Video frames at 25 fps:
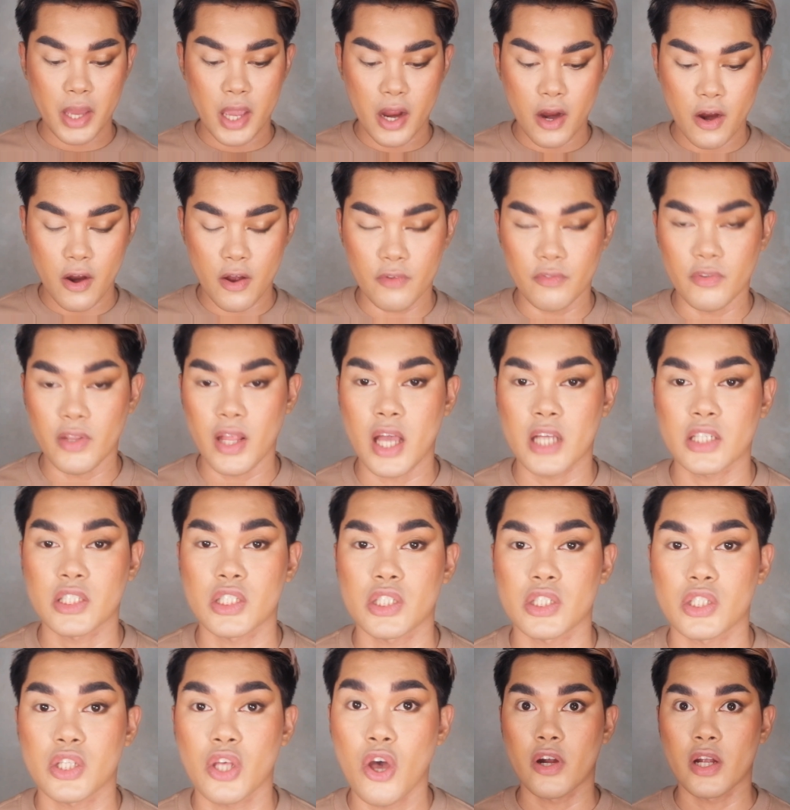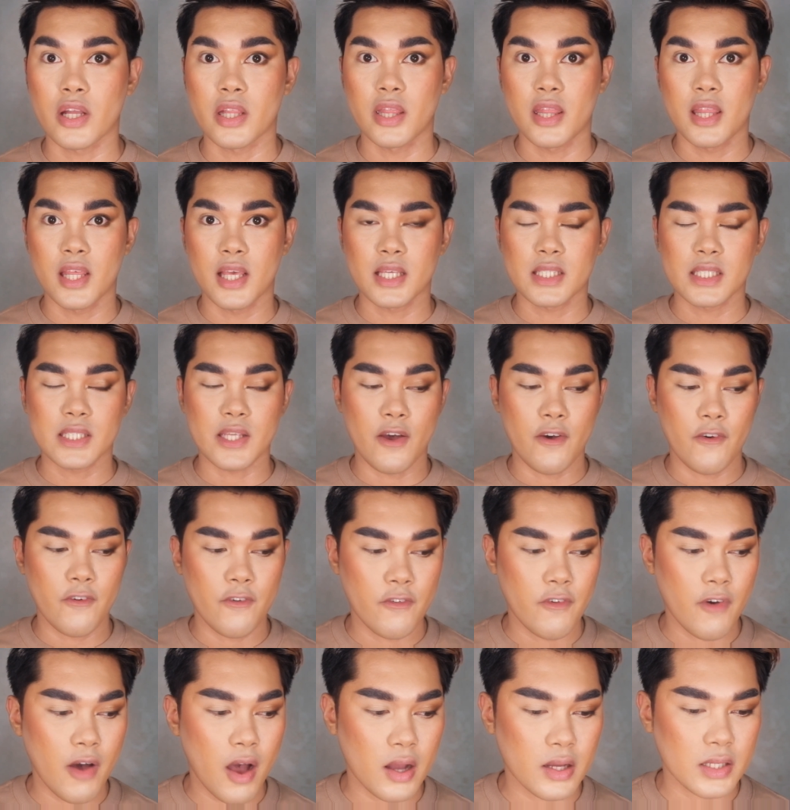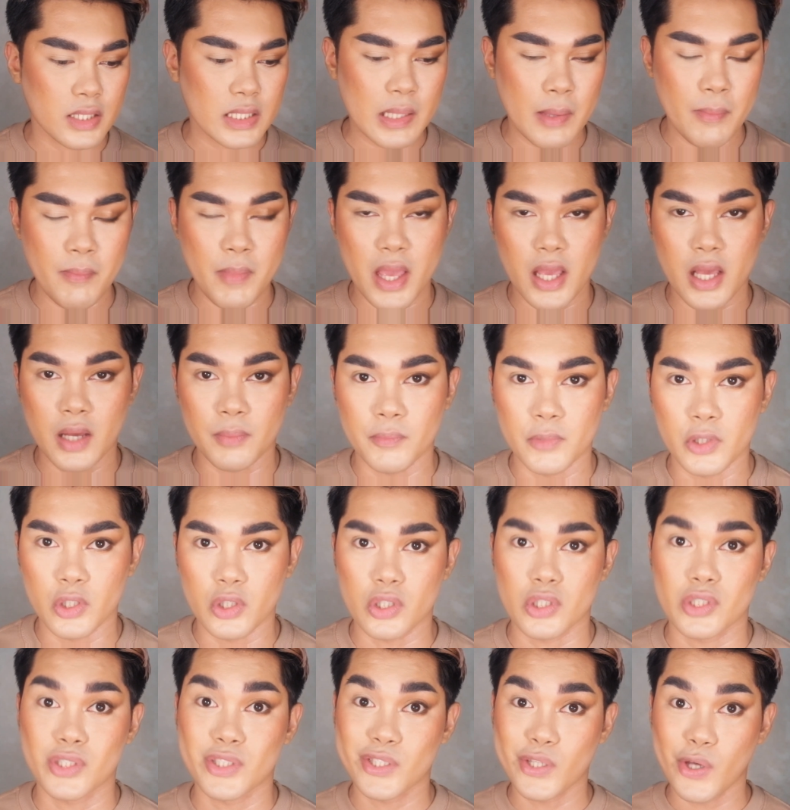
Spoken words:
pair of lashes for this Foxy makeup look.